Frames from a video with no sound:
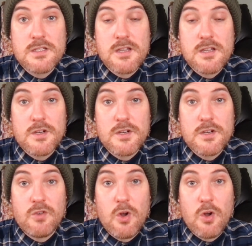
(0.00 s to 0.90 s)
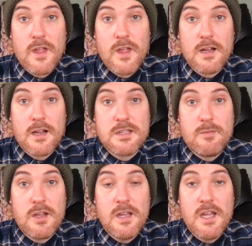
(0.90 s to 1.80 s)
So once you've got that
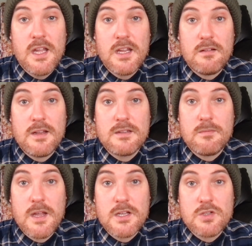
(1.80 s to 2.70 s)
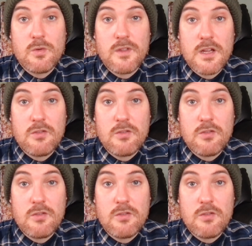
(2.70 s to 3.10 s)
customer, you need to make sure that you